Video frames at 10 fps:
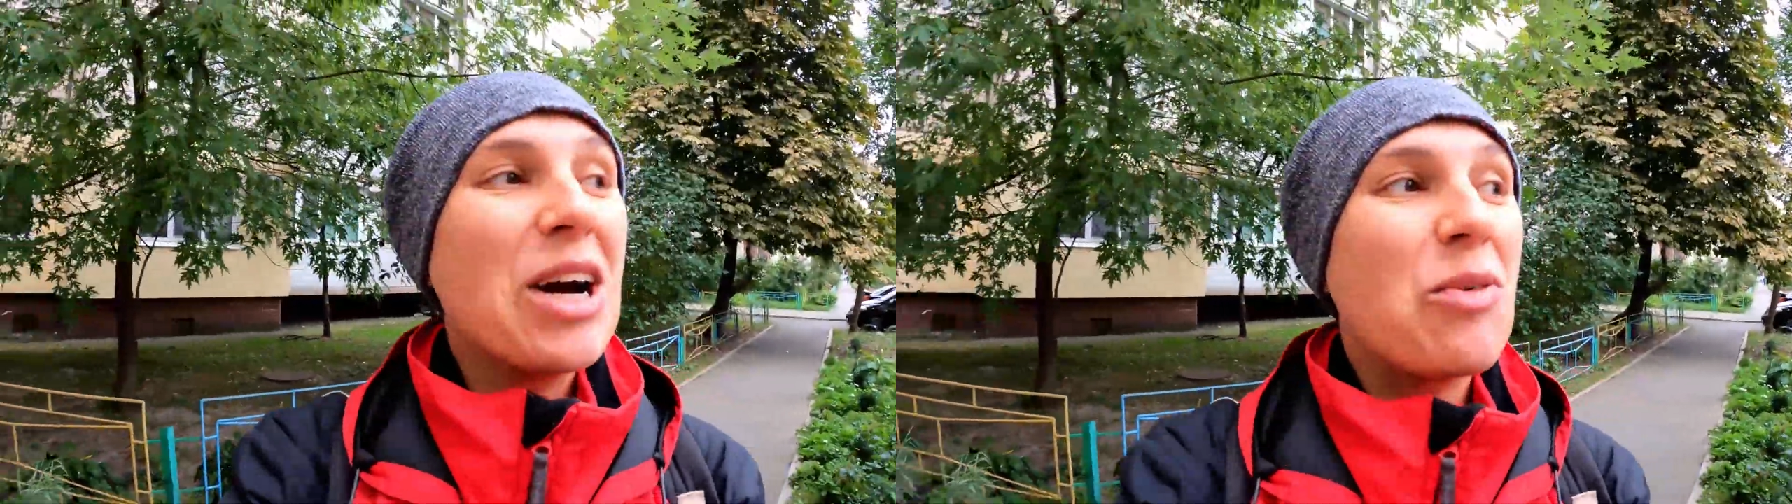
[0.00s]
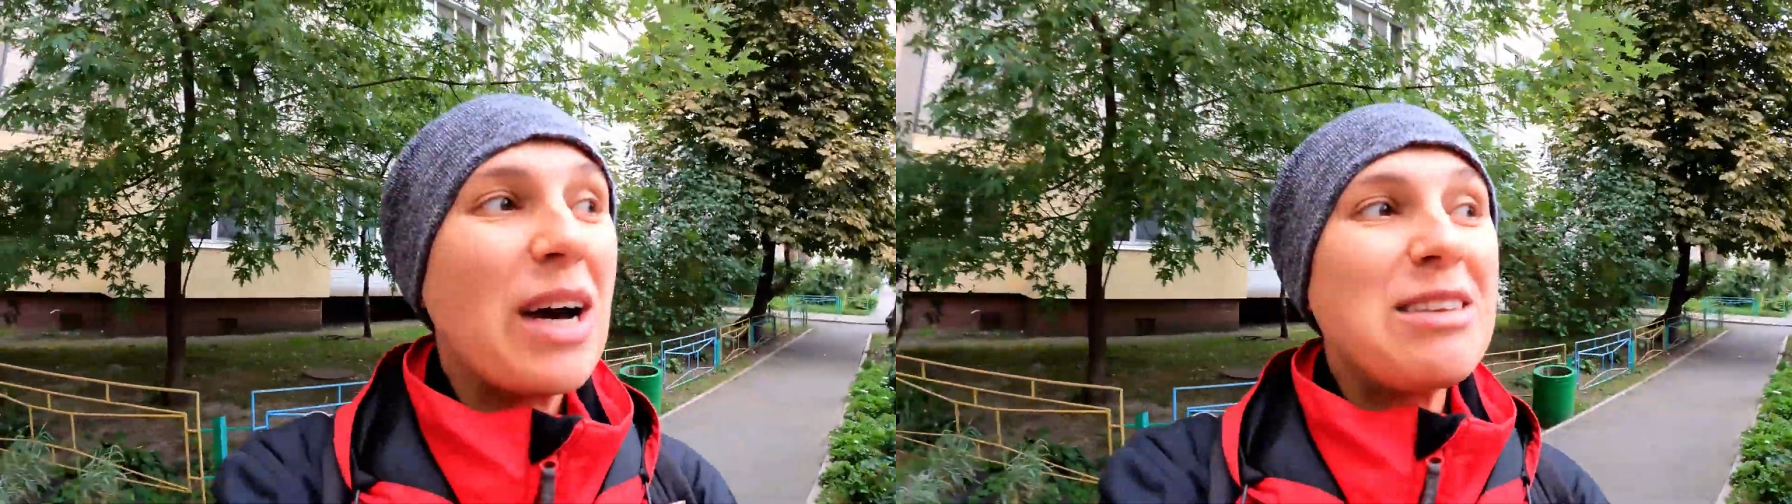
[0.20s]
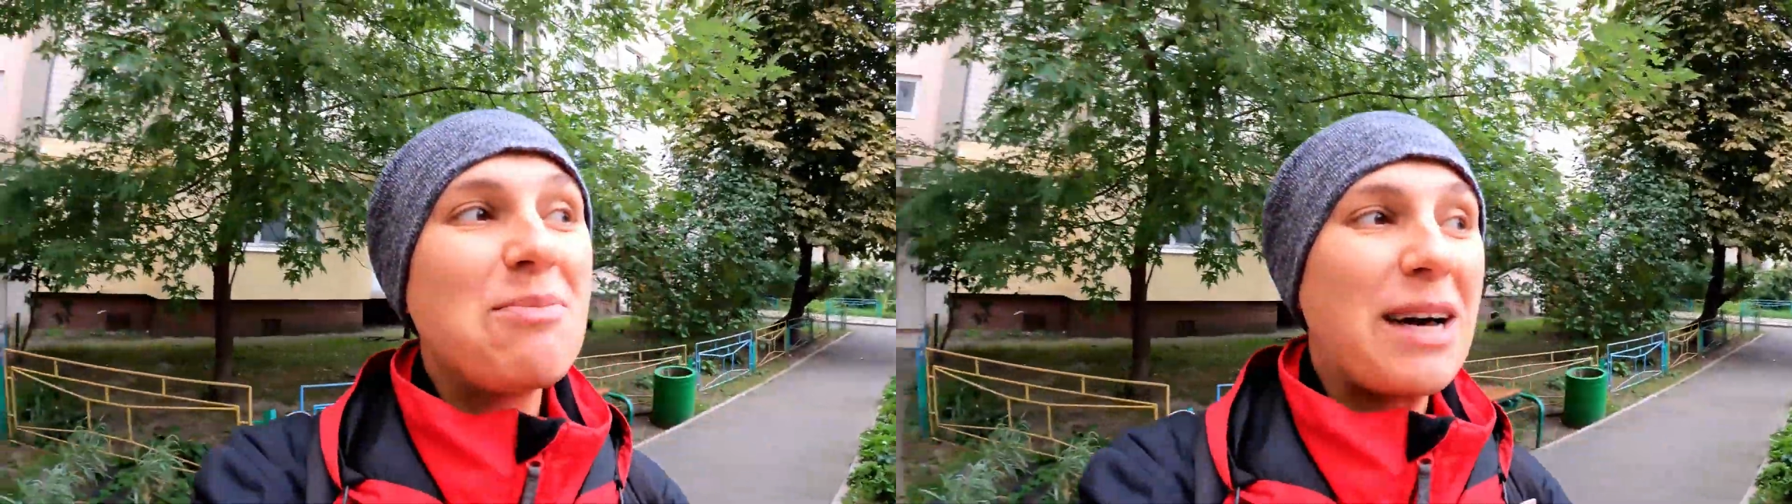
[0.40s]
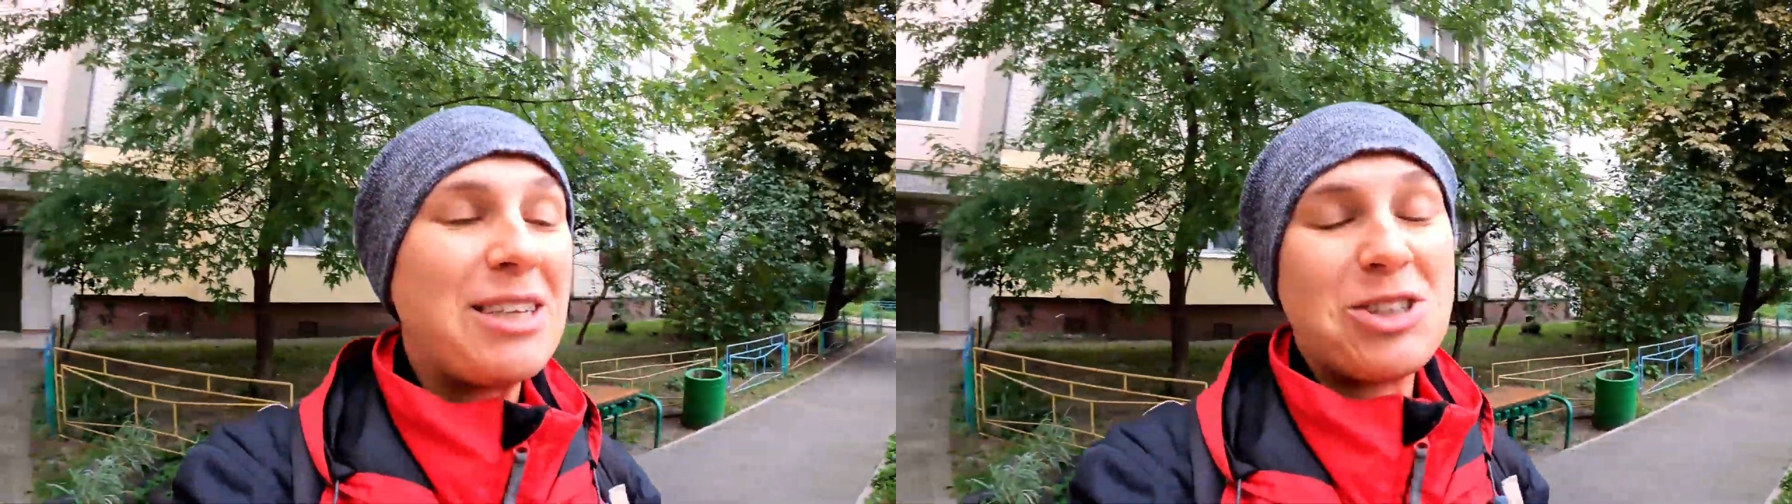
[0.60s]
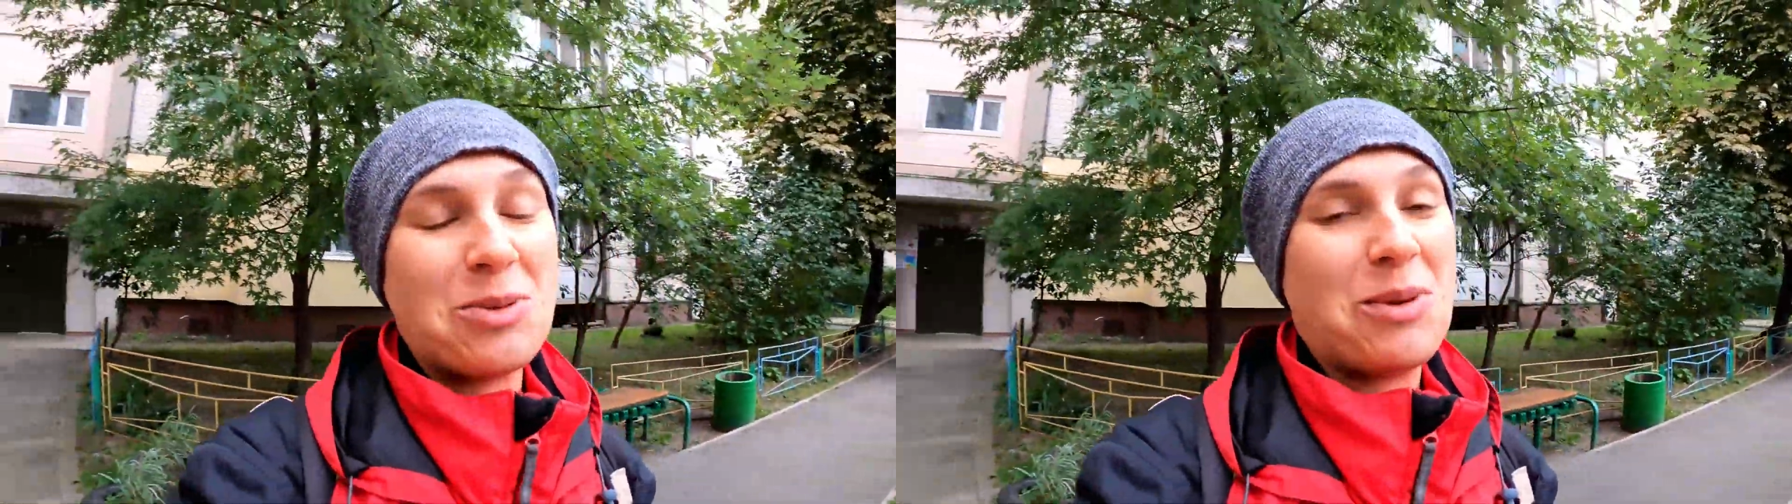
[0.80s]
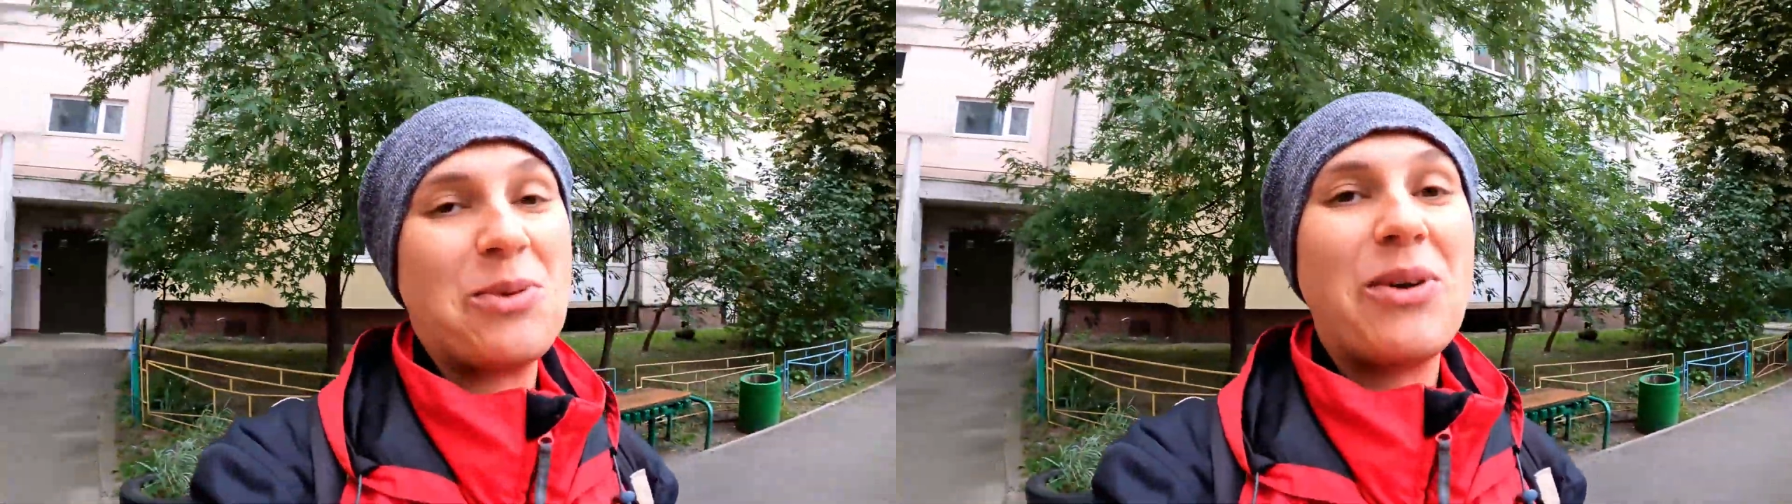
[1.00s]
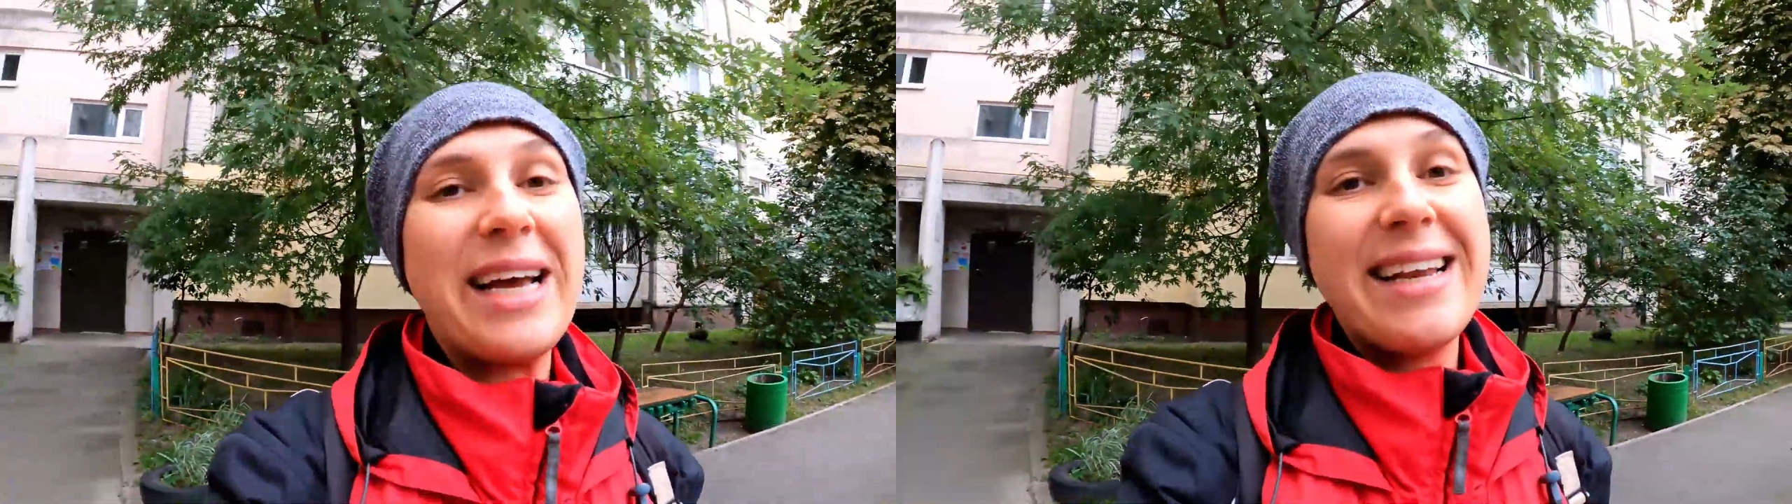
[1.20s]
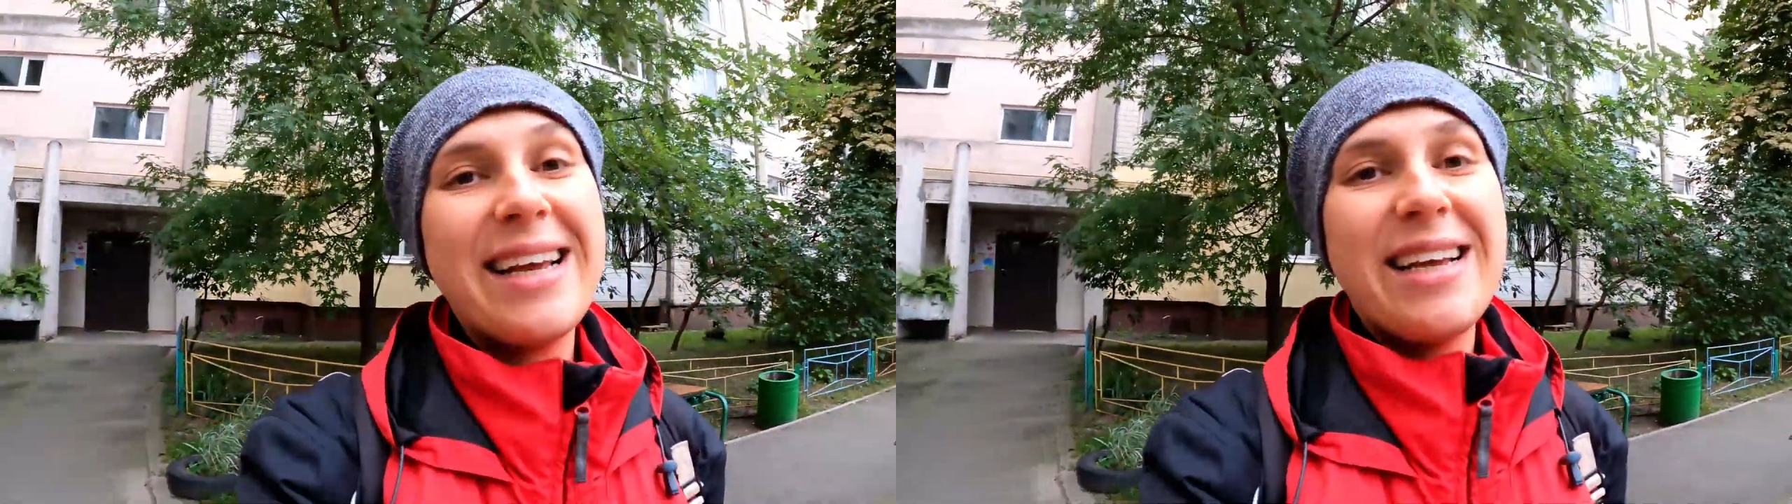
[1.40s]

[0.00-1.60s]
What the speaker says: quite manageable, right?